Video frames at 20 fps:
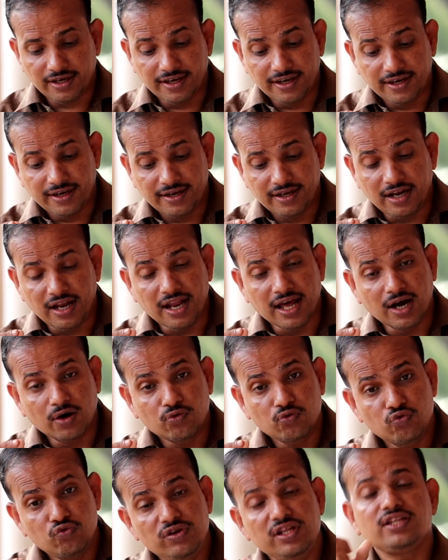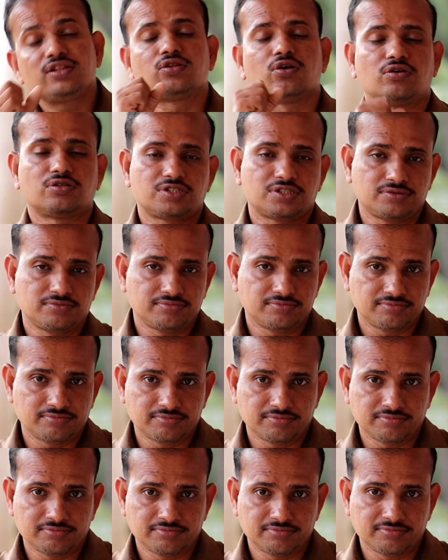A lovely thought.
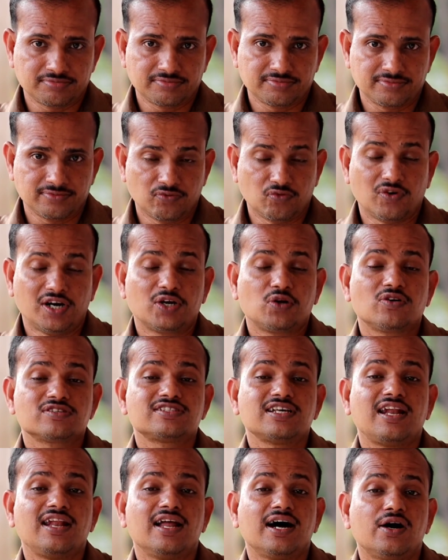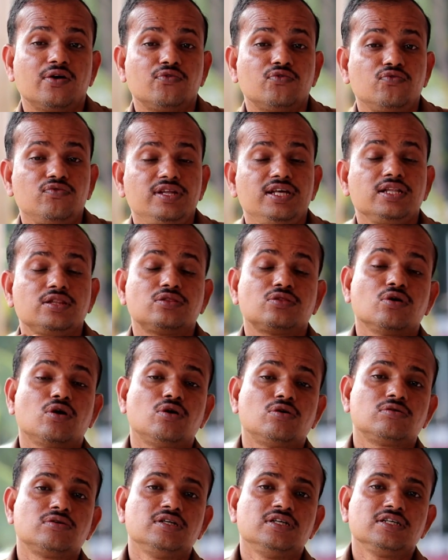What was a lovely
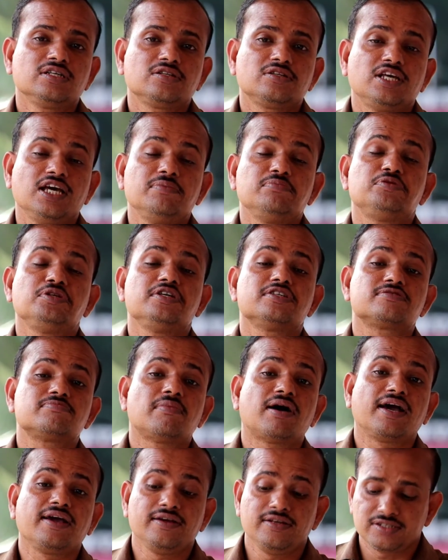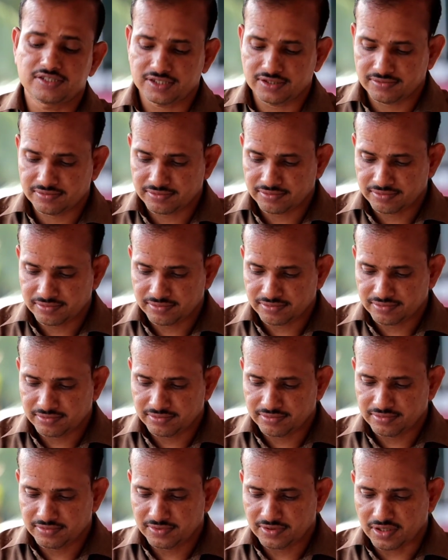thought came to his mind?
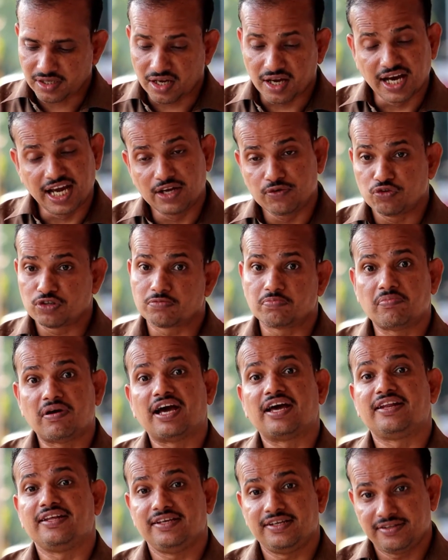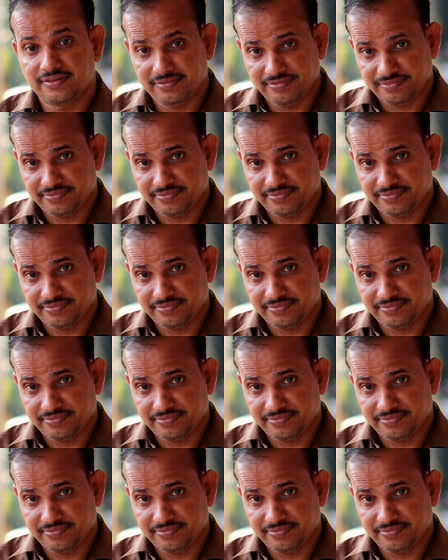I would marry.